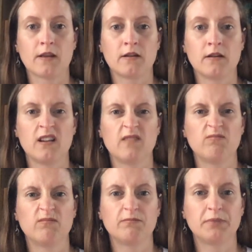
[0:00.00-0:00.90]
a
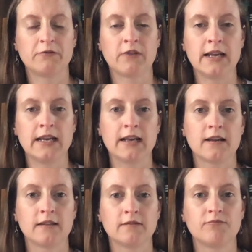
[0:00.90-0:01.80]
bit rainy and
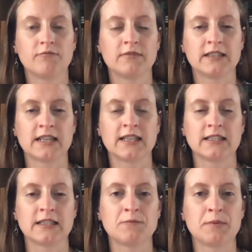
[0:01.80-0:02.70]
I
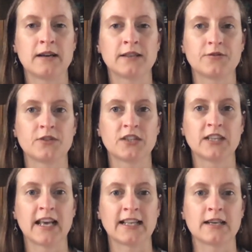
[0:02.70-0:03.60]
decided it'd be nice for us to
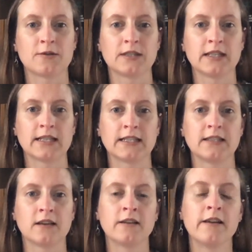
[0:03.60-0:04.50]
get out and get it done.